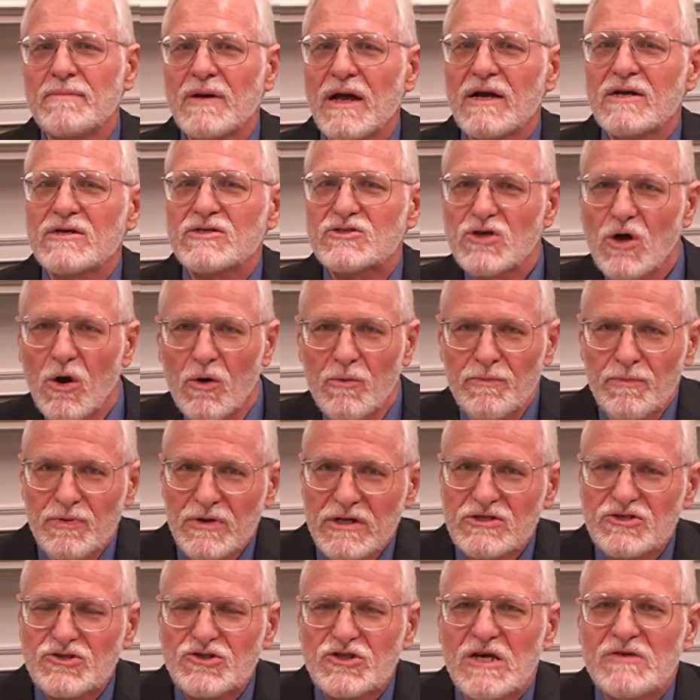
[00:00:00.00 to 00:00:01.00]
So
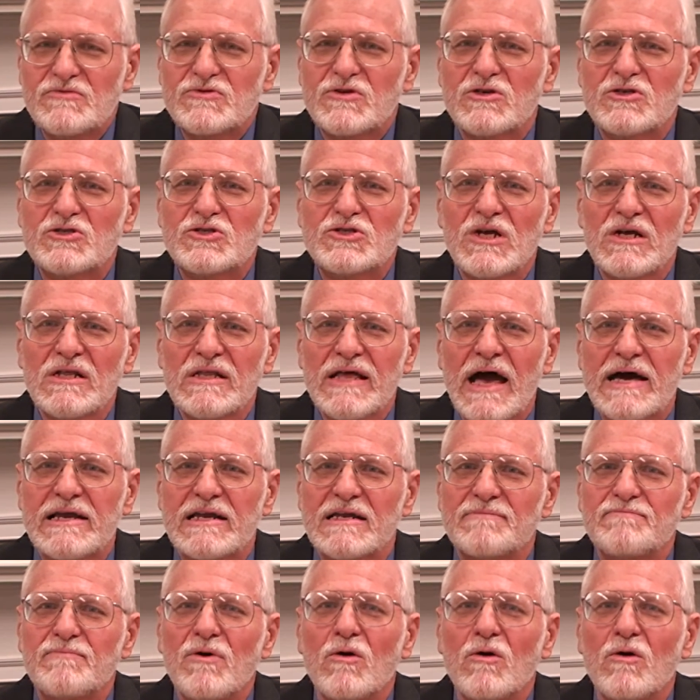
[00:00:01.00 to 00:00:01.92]
police chiefs are still at it.